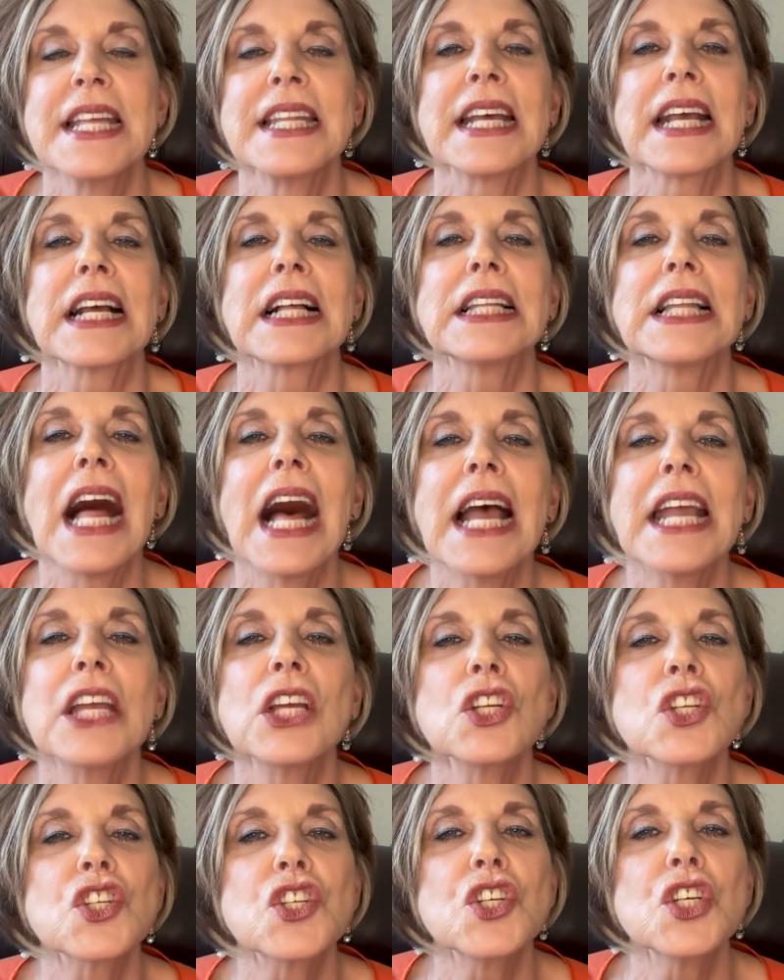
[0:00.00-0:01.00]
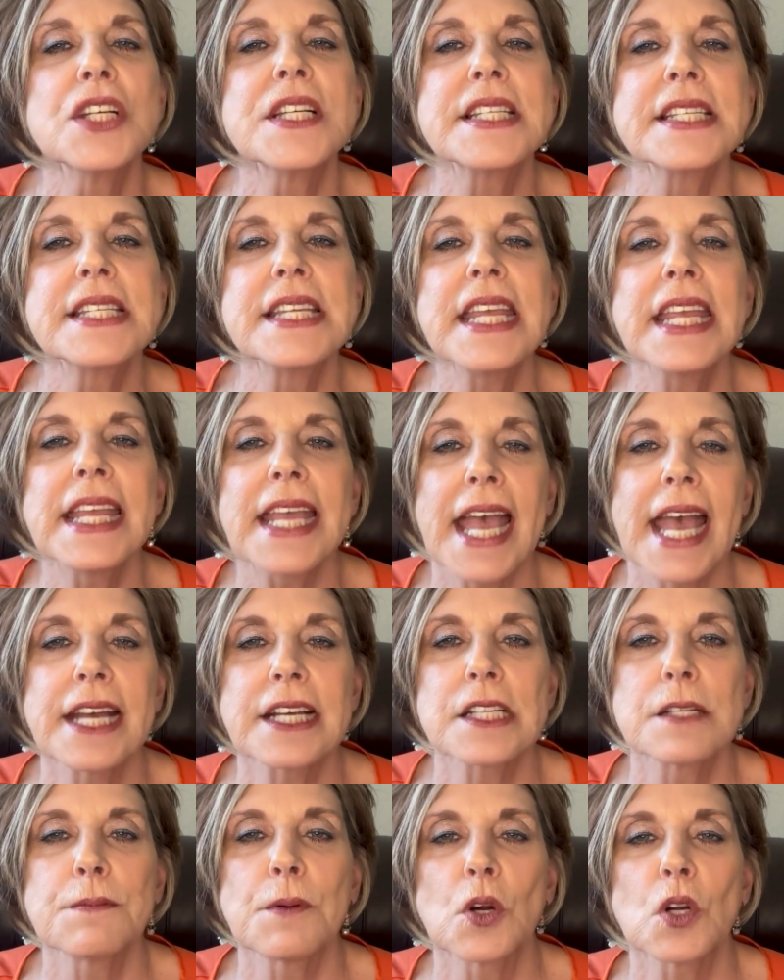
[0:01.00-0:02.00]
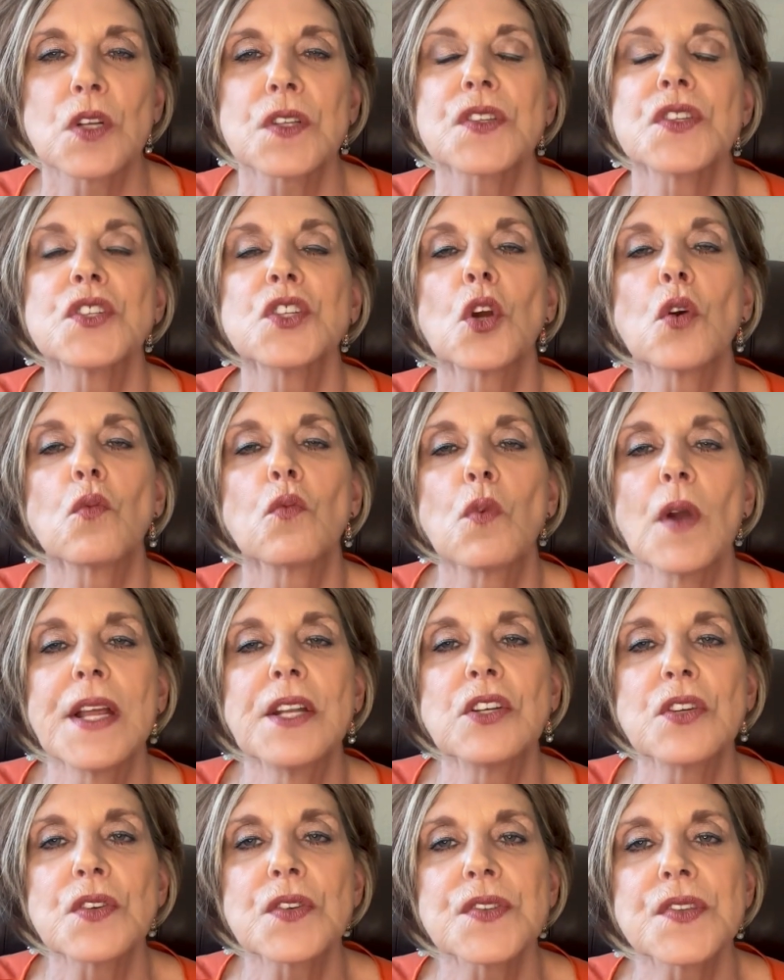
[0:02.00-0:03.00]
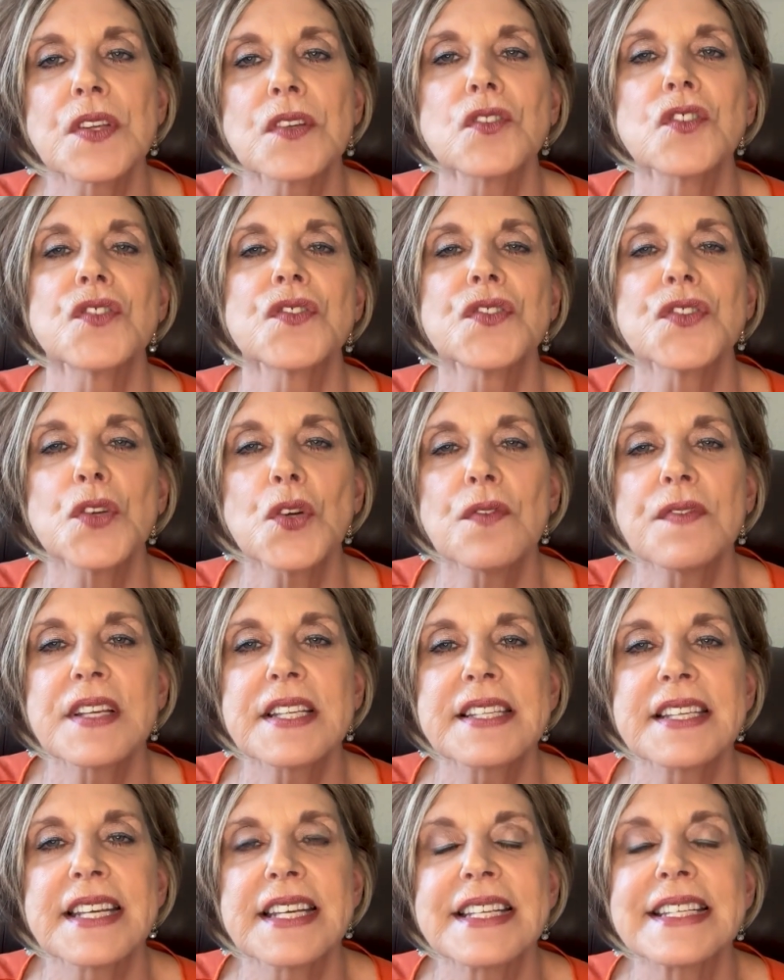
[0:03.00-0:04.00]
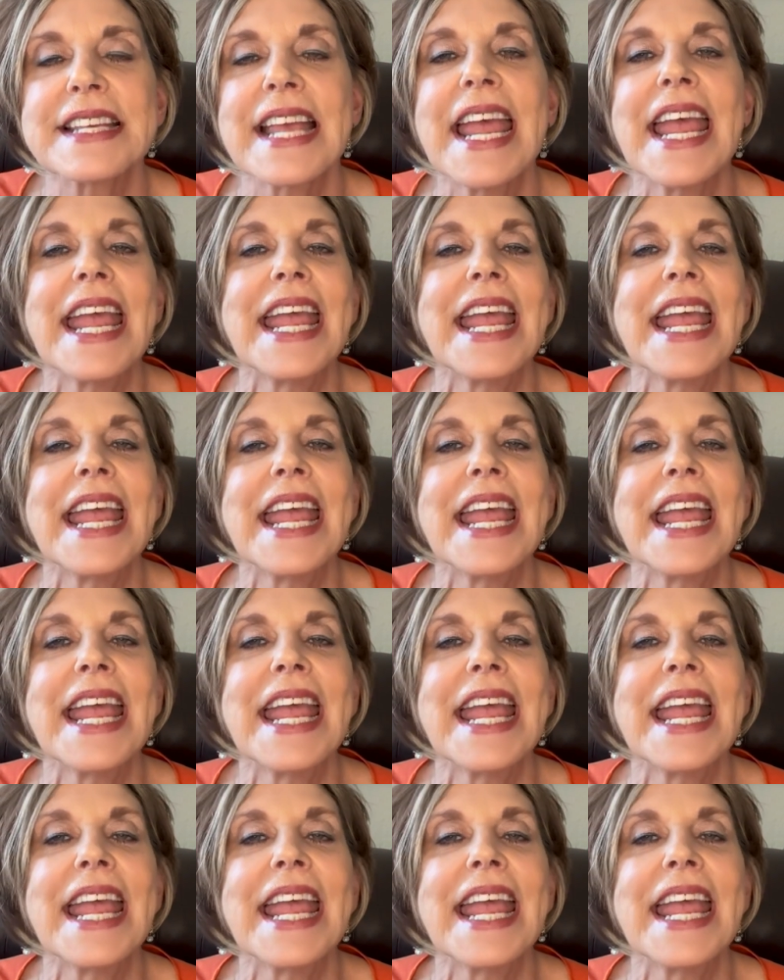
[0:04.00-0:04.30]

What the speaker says: The client should seek experts to render such services